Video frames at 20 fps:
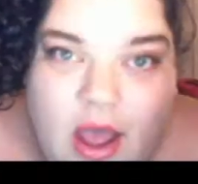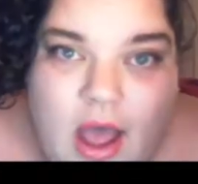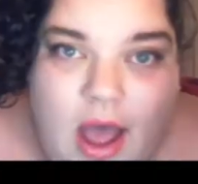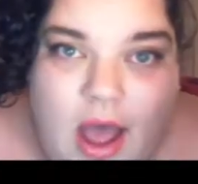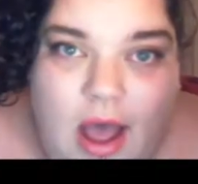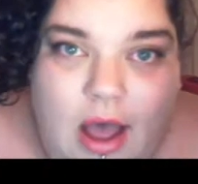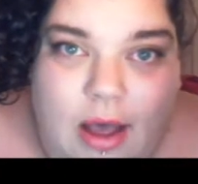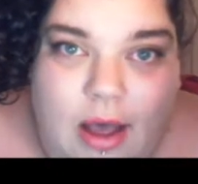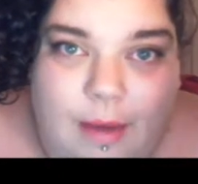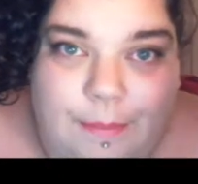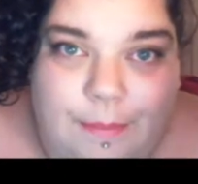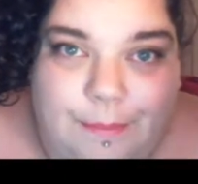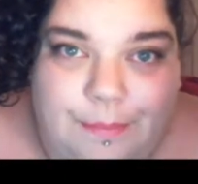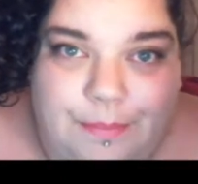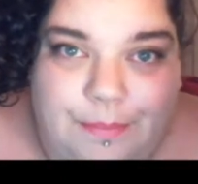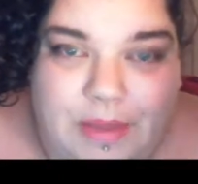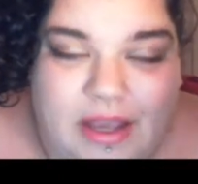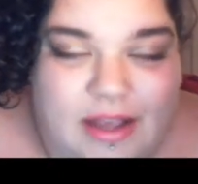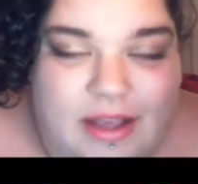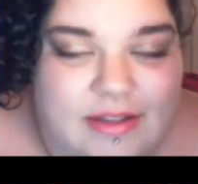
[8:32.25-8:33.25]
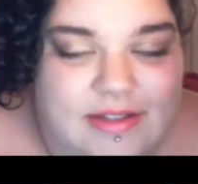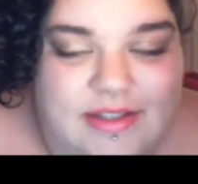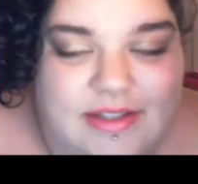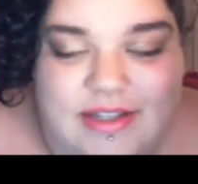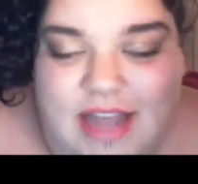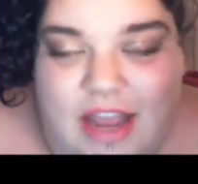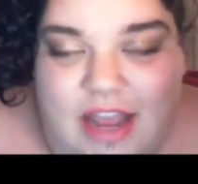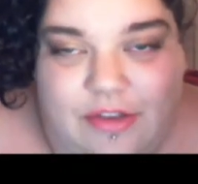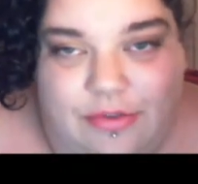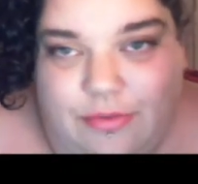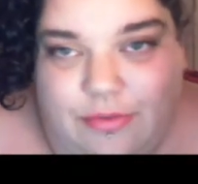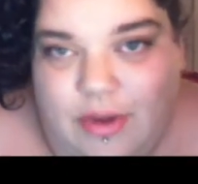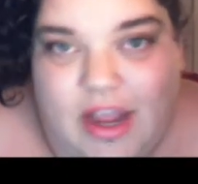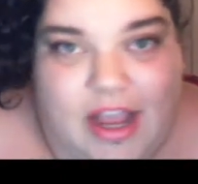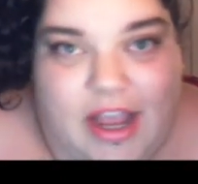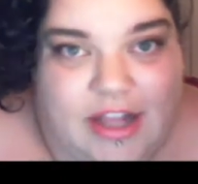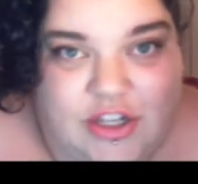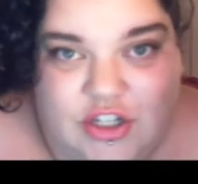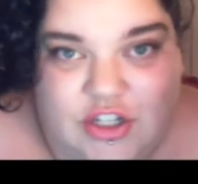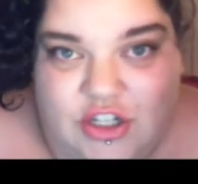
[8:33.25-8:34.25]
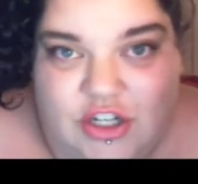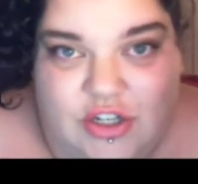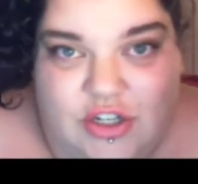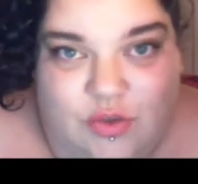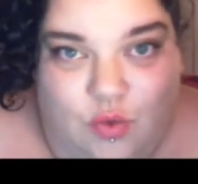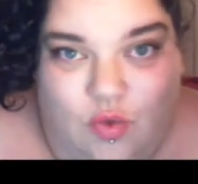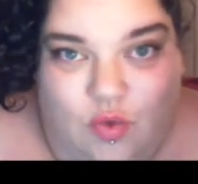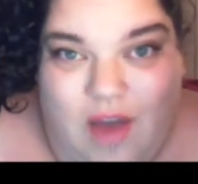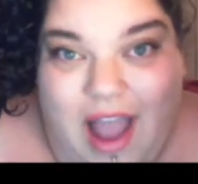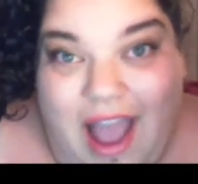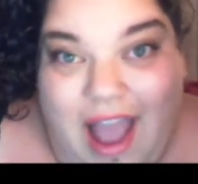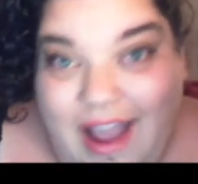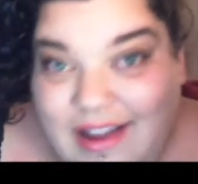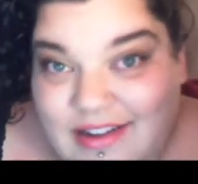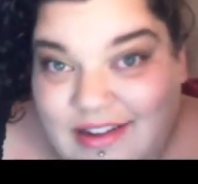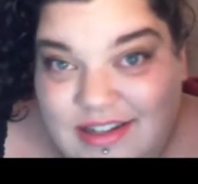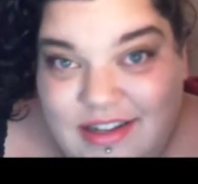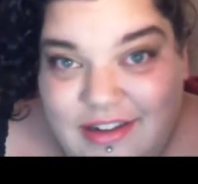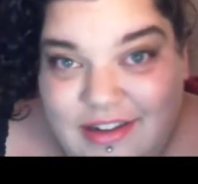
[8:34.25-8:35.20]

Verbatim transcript: um, because day three it's just wrecked